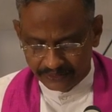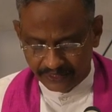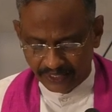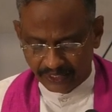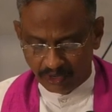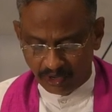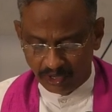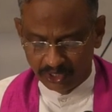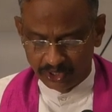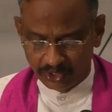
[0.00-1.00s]
they
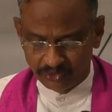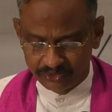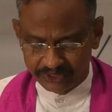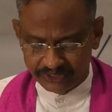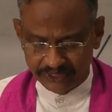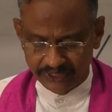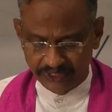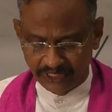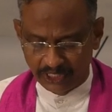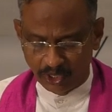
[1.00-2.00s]
called out
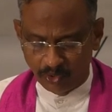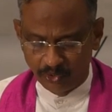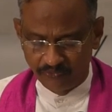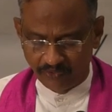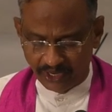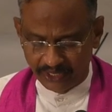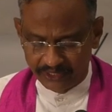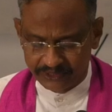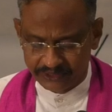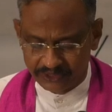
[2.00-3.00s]
in a loud
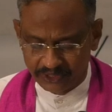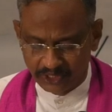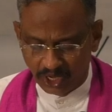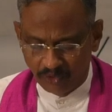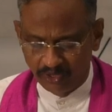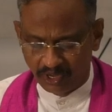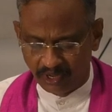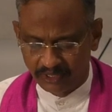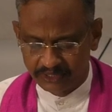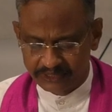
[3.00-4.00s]
voice, How
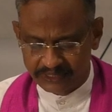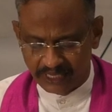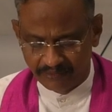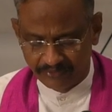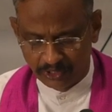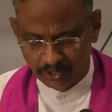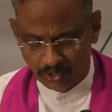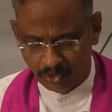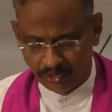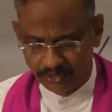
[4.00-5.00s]
long, sovereign
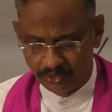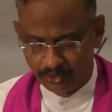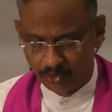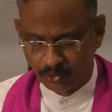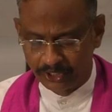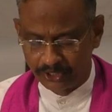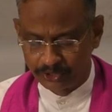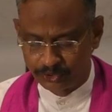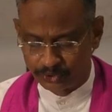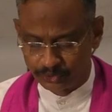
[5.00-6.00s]
Lord, holy
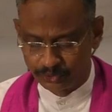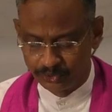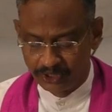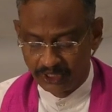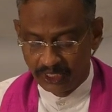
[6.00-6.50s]
and true,